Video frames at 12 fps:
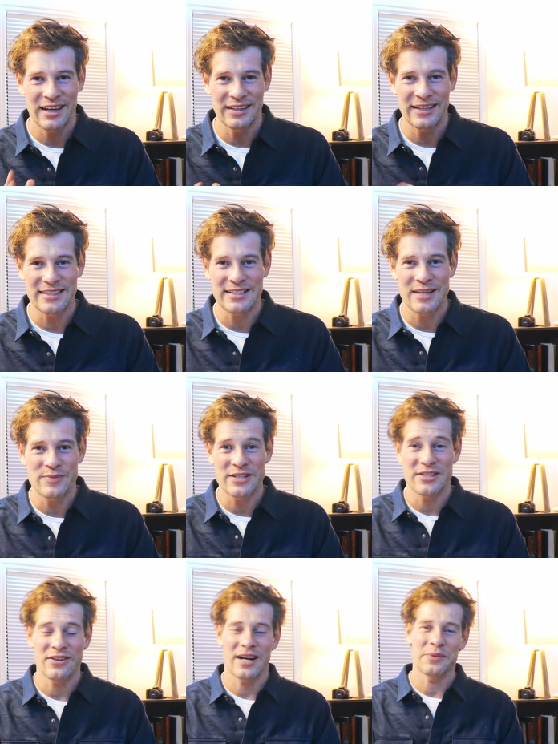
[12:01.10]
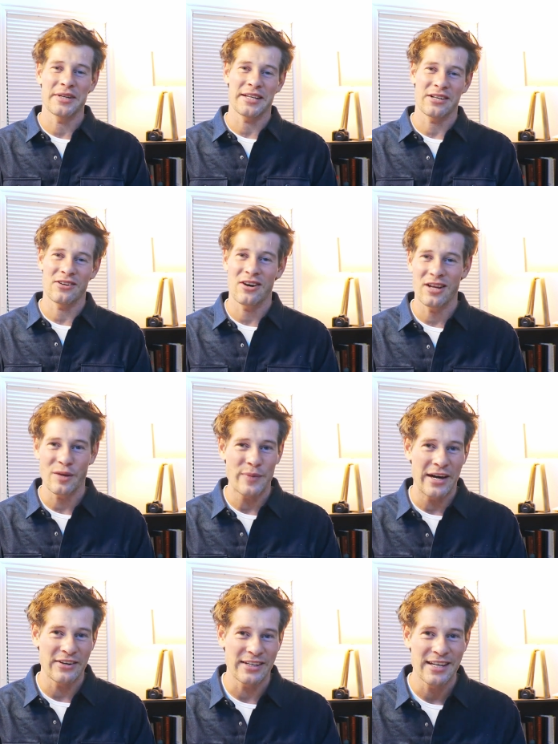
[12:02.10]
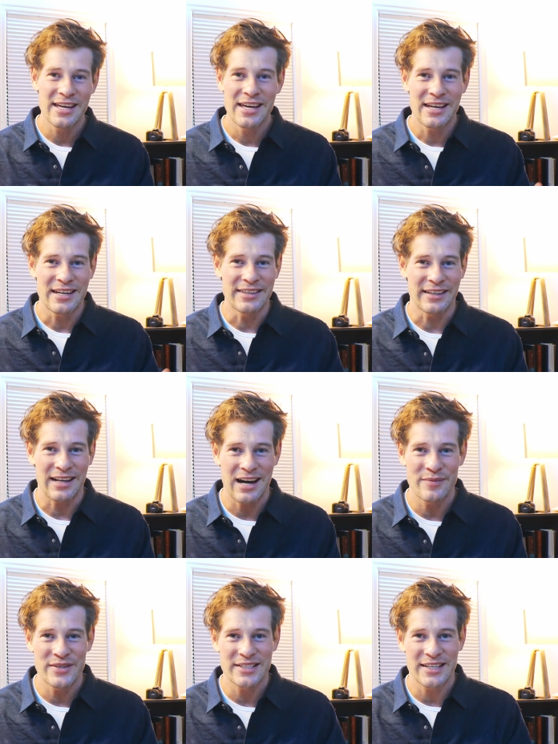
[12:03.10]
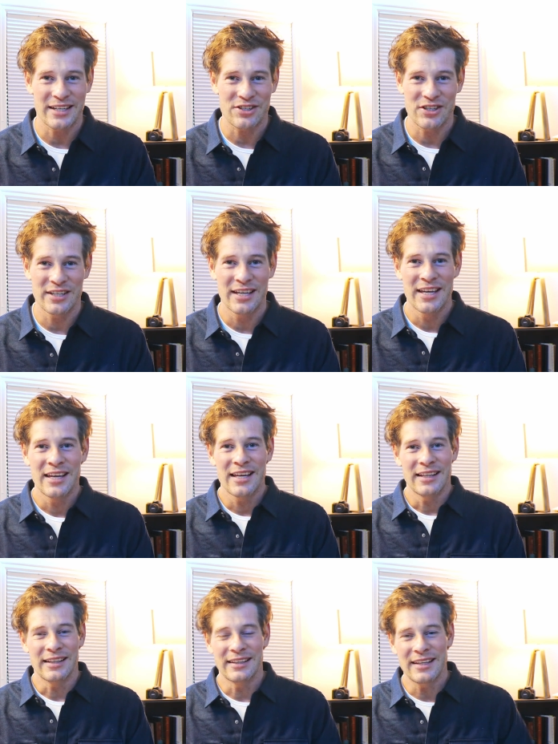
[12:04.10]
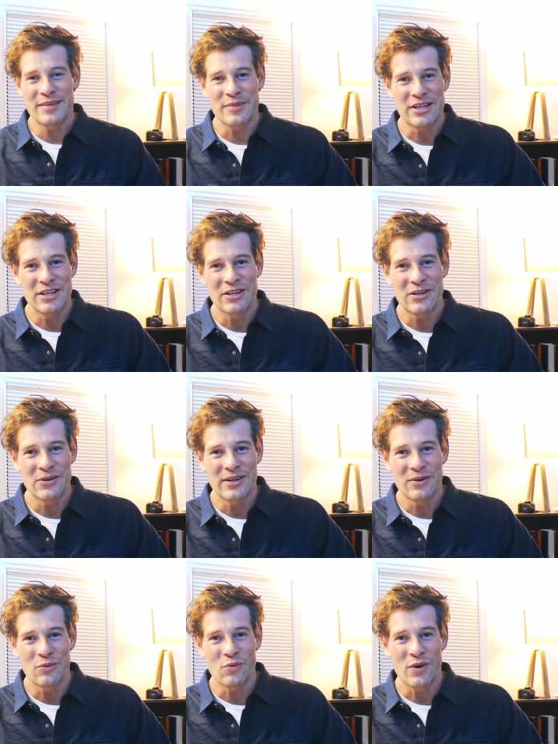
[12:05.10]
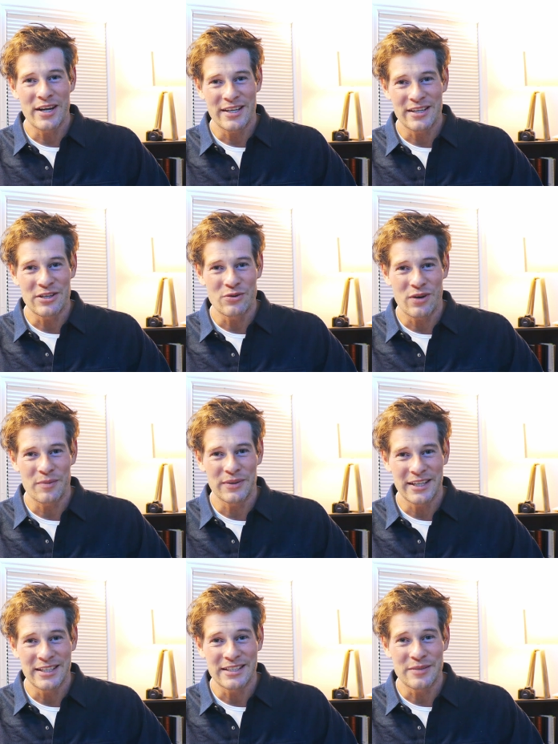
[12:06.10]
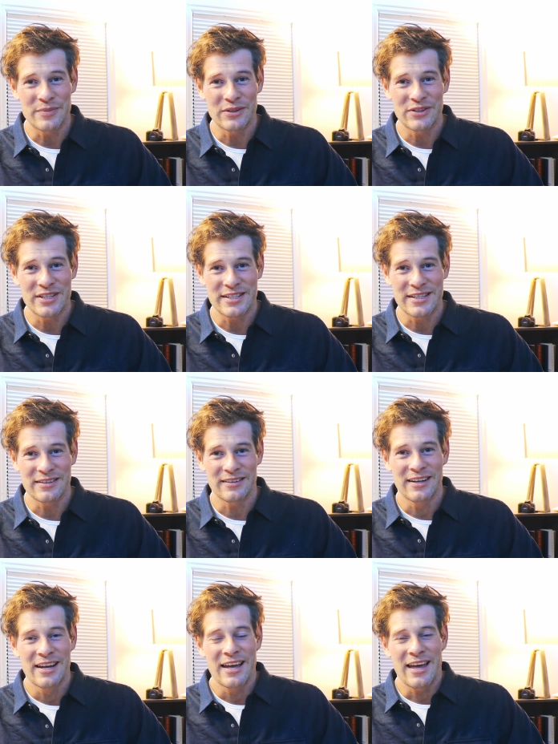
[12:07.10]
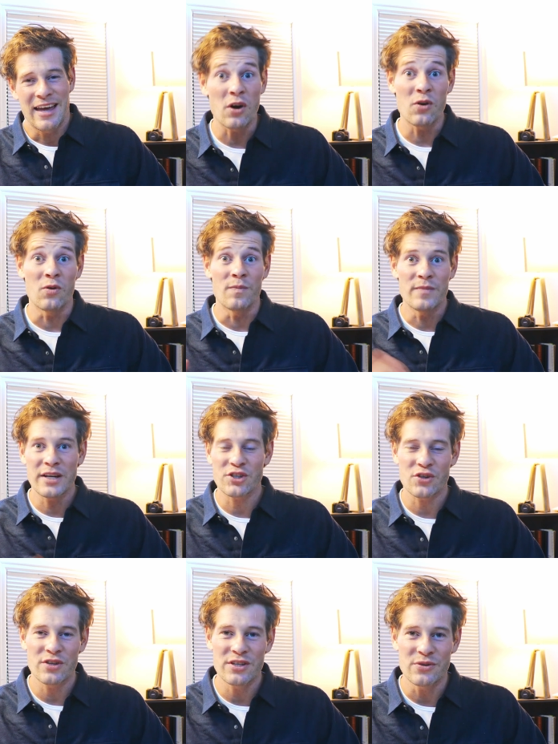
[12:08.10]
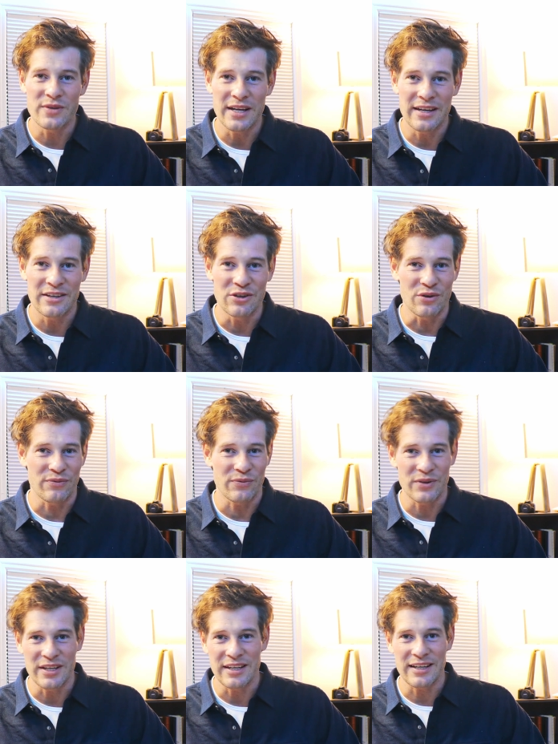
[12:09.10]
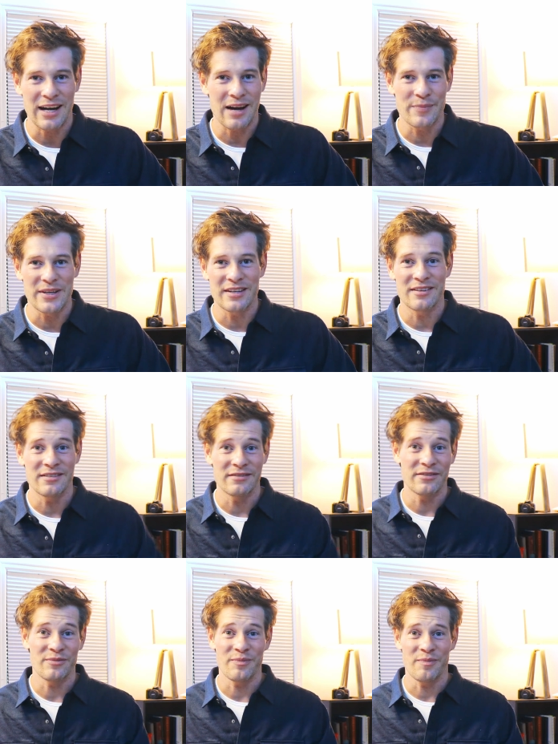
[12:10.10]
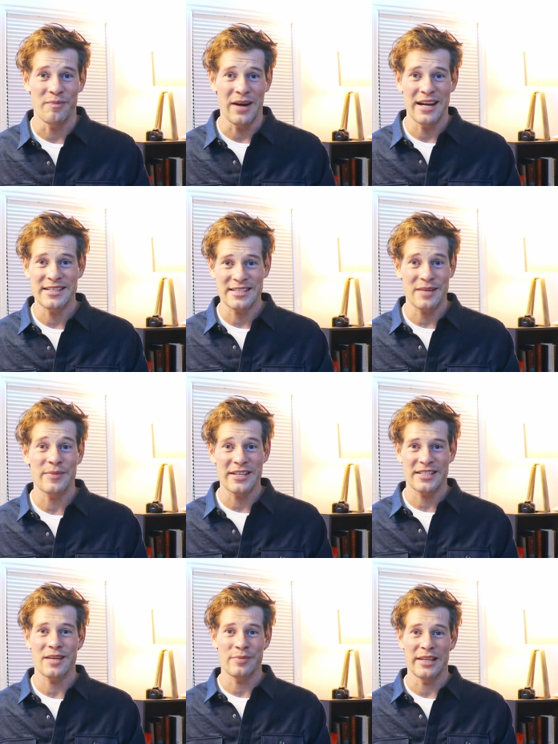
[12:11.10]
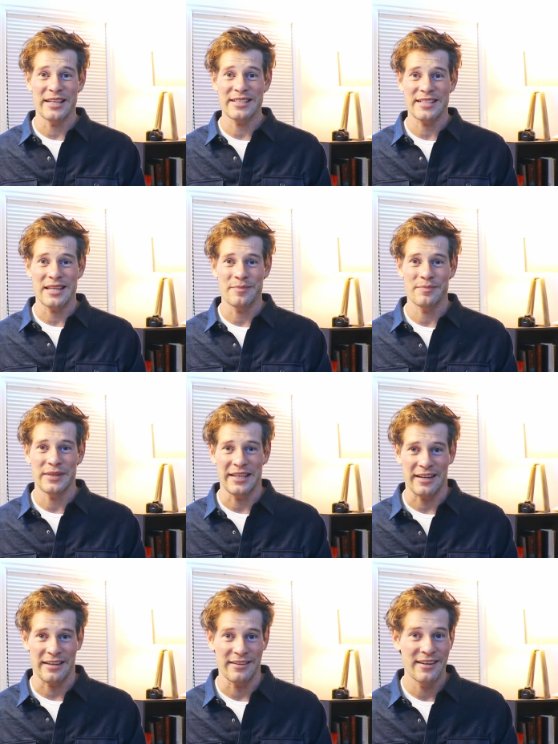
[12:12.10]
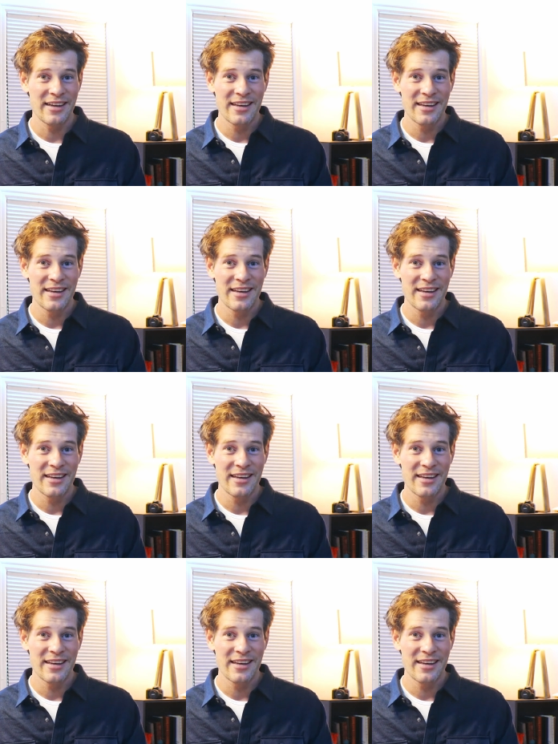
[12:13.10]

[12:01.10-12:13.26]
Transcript: a landscape this year, I want to hear all about it in the comments section. Let me know what you are planning to build this year. Oh, make sure that you get your free copy of my step-by-step landscape plan